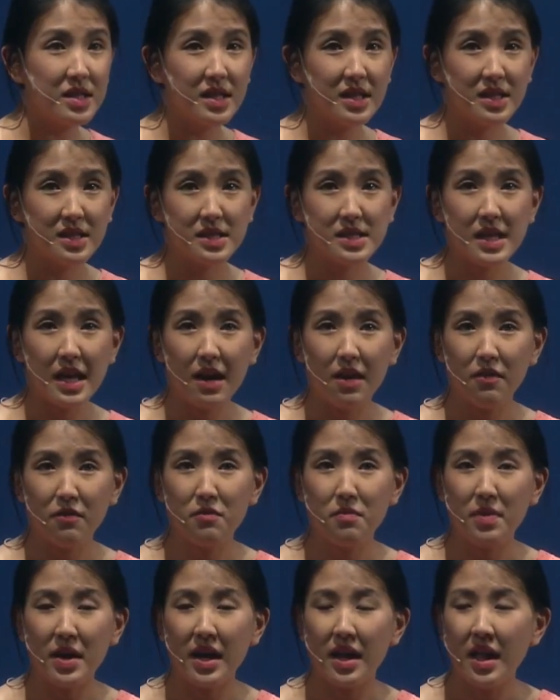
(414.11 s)
in
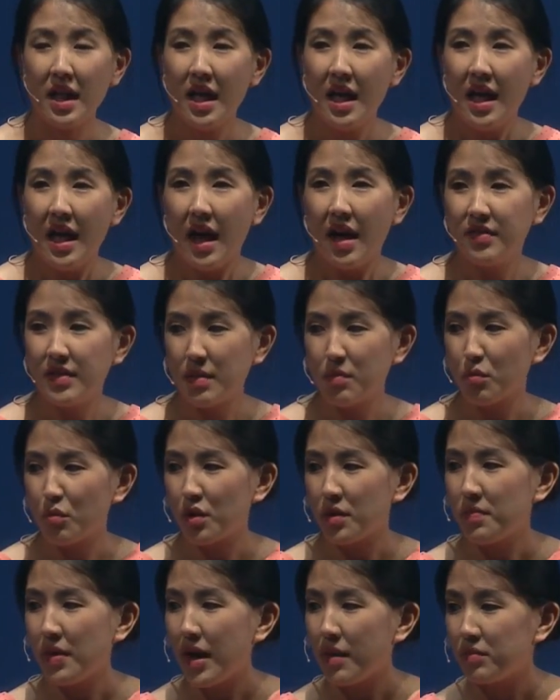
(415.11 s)
itself. And then
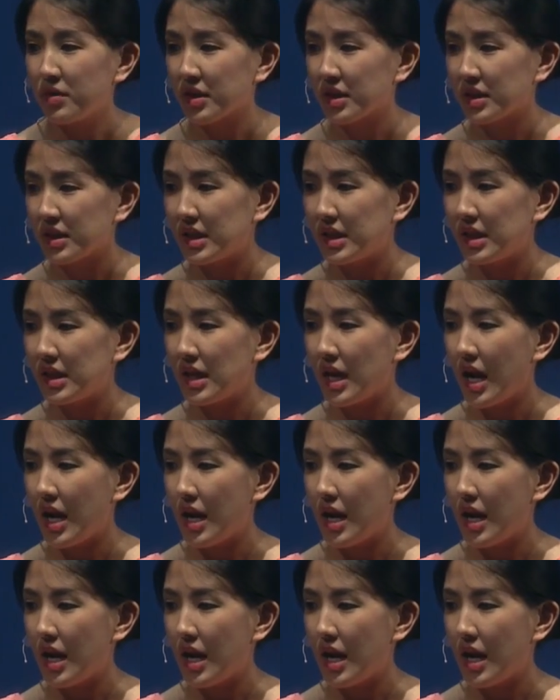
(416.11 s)
more publicly,